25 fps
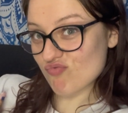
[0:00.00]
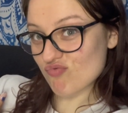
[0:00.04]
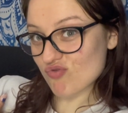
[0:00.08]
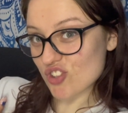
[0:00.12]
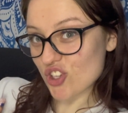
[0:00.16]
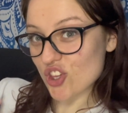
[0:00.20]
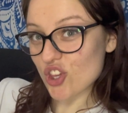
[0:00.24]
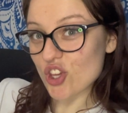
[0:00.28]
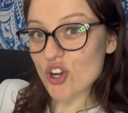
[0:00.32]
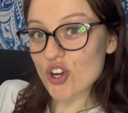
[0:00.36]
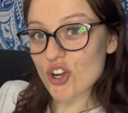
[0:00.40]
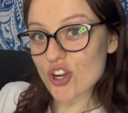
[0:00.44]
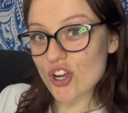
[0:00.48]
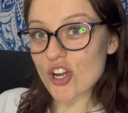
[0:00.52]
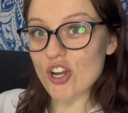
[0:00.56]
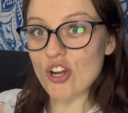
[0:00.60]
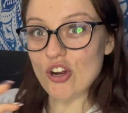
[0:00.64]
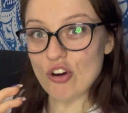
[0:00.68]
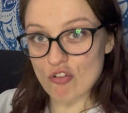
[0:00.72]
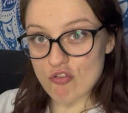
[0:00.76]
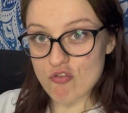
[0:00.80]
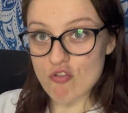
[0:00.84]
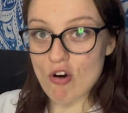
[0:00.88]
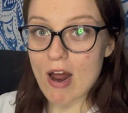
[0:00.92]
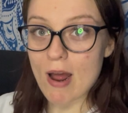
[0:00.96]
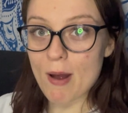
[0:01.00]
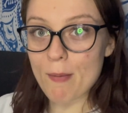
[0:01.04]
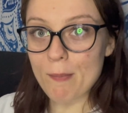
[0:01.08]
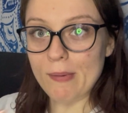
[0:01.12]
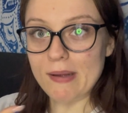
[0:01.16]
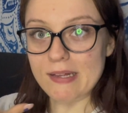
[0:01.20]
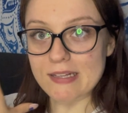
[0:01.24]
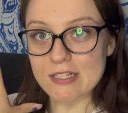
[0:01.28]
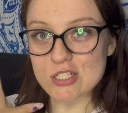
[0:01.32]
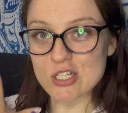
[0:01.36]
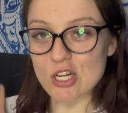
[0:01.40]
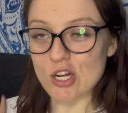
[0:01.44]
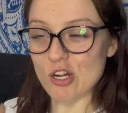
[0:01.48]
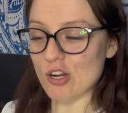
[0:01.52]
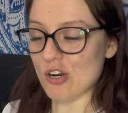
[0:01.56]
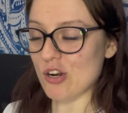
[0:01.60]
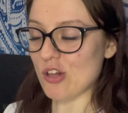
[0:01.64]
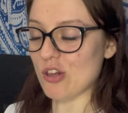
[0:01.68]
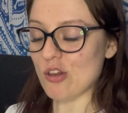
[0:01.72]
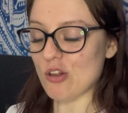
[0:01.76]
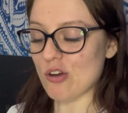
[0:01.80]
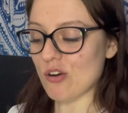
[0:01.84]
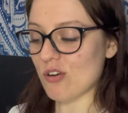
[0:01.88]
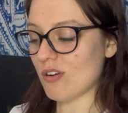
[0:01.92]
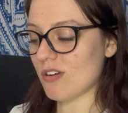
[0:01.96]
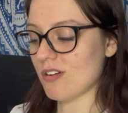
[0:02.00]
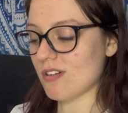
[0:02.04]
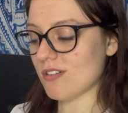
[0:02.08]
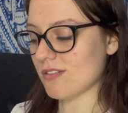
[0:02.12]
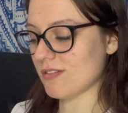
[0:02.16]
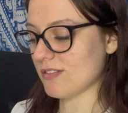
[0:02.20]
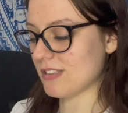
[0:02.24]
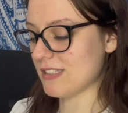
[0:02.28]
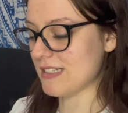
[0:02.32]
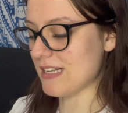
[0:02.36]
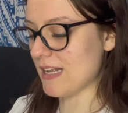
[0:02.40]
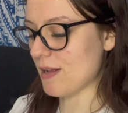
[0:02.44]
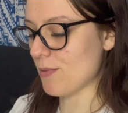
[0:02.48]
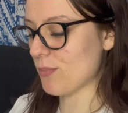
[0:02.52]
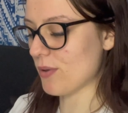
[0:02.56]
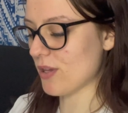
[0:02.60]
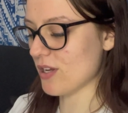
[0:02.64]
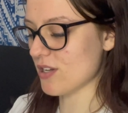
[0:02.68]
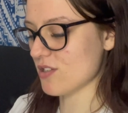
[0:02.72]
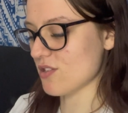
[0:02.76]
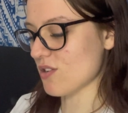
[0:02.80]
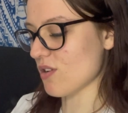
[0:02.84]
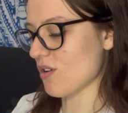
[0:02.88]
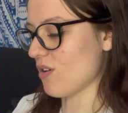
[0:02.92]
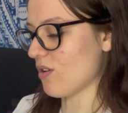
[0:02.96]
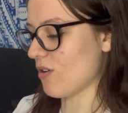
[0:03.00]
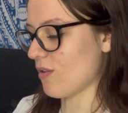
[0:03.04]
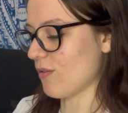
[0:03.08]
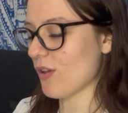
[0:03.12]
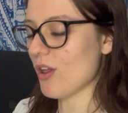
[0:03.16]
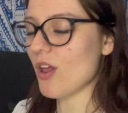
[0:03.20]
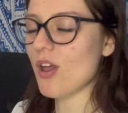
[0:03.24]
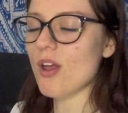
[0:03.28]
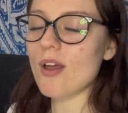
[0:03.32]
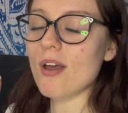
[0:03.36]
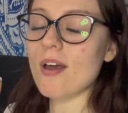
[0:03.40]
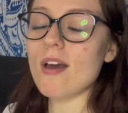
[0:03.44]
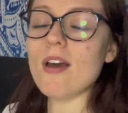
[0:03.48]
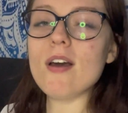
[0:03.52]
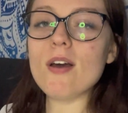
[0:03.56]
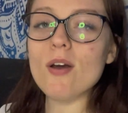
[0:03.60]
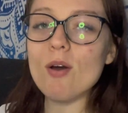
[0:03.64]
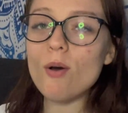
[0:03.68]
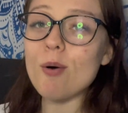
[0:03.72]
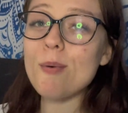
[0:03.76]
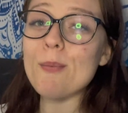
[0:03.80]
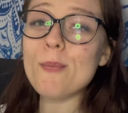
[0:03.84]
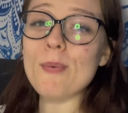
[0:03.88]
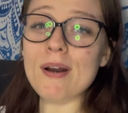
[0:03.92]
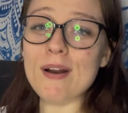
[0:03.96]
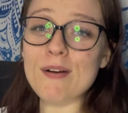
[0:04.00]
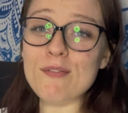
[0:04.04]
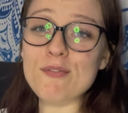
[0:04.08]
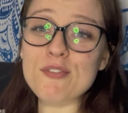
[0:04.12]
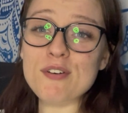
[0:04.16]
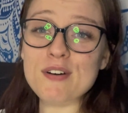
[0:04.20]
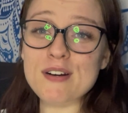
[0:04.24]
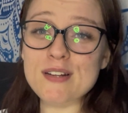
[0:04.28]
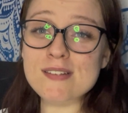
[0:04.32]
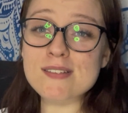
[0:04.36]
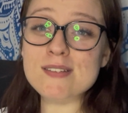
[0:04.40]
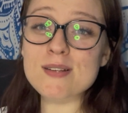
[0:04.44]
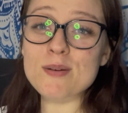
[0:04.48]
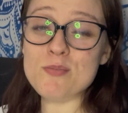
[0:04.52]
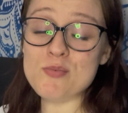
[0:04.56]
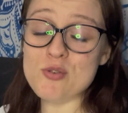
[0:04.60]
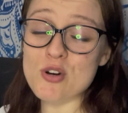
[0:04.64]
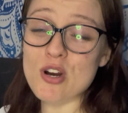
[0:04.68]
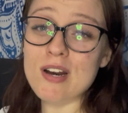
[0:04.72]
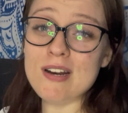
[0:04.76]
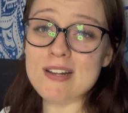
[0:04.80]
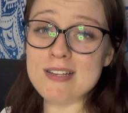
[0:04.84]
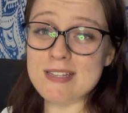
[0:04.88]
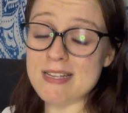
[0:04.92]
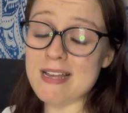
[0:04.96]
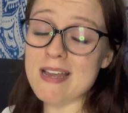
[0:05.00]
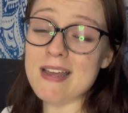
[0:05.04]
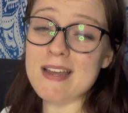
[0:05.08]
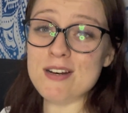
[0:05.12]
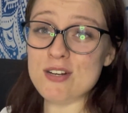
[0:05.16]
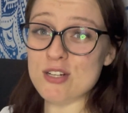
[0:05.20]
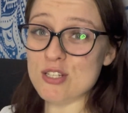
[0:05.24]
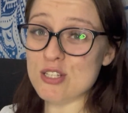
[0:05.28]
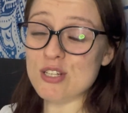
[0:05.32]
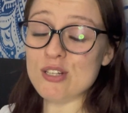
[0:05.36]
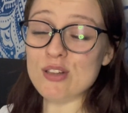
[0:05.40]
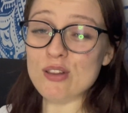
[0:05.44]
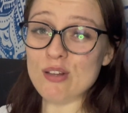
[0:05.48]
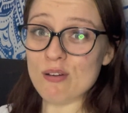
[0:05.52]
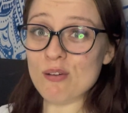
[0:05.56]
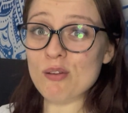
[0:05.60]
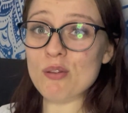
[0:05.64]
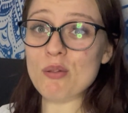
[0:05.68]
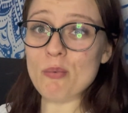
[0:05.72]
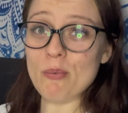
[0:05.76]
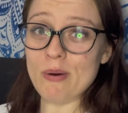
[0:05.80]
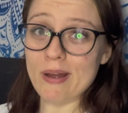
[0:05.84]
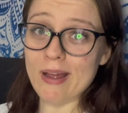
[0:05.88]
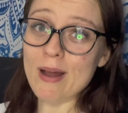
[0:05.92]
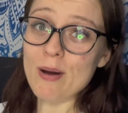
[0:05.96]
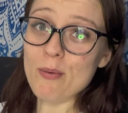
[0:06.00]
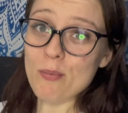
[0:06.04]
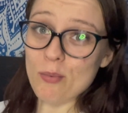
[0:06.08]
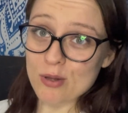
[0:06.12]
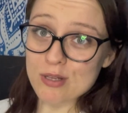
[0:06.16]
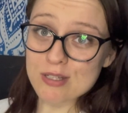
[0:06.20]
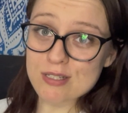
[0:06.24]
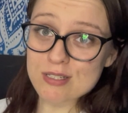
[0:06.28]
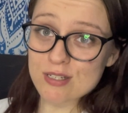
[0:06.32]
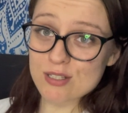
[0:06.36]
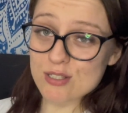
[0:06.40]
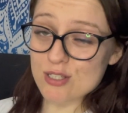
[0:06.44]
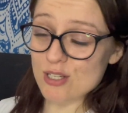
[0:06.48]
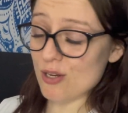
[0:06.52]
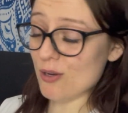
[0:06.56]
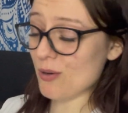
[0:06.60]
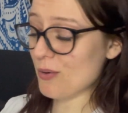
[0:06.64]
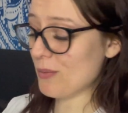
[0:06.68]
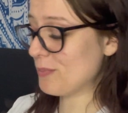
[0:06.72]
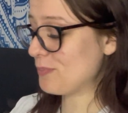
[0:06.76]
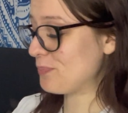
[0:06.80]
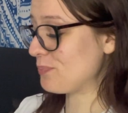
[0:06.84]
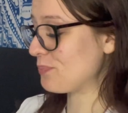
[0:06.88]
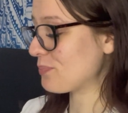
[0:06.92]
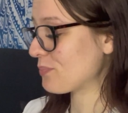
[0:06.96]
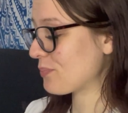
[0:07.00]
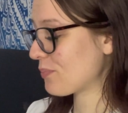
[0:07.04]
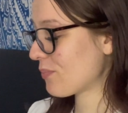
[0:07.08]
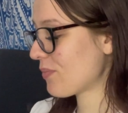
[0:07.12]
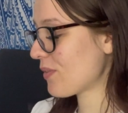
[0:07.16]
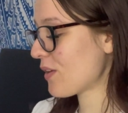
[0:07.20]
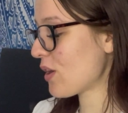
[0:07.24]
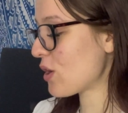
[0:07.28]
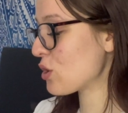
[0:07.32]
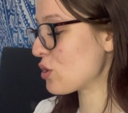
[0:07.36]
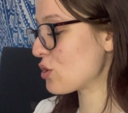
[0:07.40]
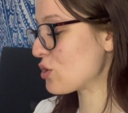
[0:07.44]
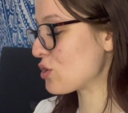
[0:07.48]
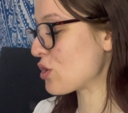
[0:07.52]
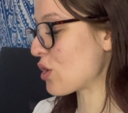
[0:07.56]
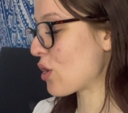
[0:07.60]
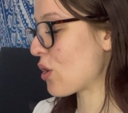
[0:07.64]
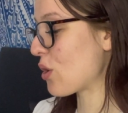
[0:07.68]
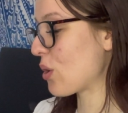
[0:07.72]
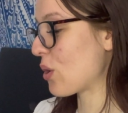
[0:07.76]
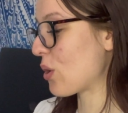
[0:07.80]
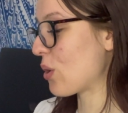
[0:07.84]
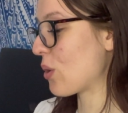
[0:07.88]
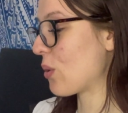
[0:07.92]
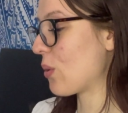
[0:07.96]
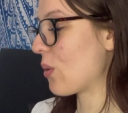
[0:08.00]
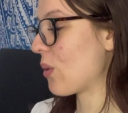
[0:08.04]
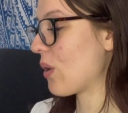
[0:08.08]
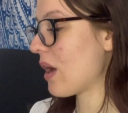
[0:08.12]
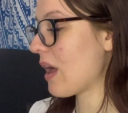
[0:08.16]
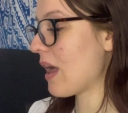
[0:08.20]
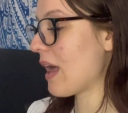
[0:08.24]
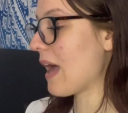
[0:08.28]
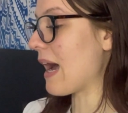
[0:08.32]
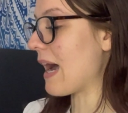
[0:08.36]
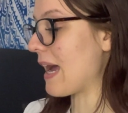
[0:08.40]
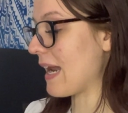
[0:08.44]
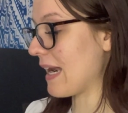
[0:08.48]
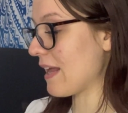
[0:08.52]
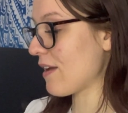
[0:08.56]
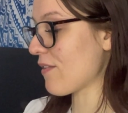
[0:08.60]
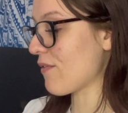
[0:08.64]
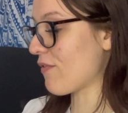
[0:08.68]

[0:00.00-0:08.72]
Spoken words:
look crap. It's not gonna look seamless, or whatever it is I'm trying to say. It doesn't look the way I want it to. So I need to